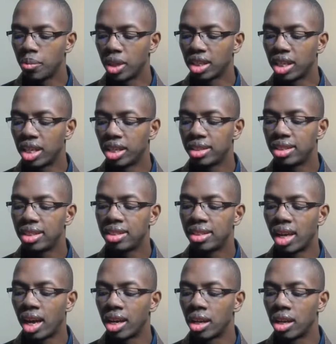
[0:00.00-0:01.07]

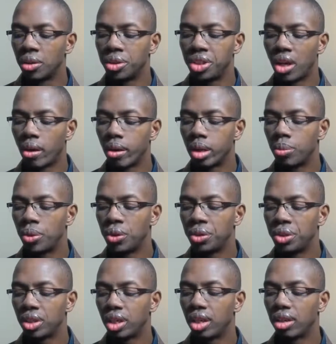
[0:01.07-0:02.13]
Vimalakirti said, O
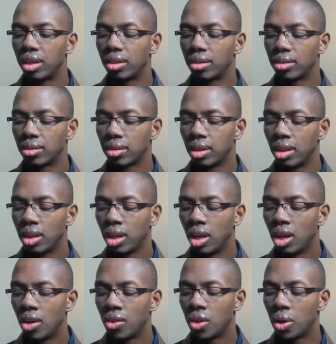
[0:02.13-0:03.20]
Shariputra,
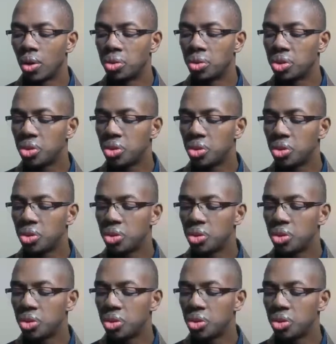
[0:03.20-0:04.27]
those who seek
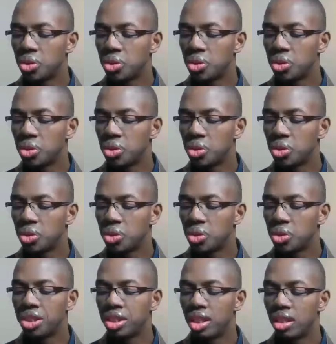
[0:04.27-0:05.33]
the Dharma should
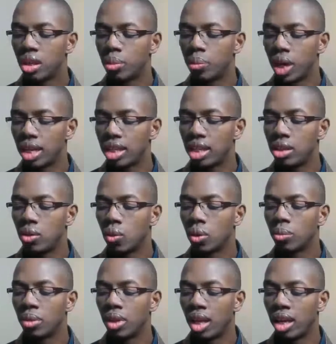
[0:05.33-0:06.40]
begrudge neither body
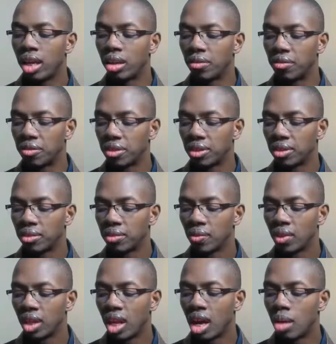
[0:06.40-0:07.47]
nor life.
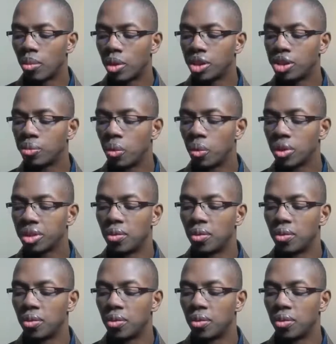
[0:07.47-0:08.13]
How much?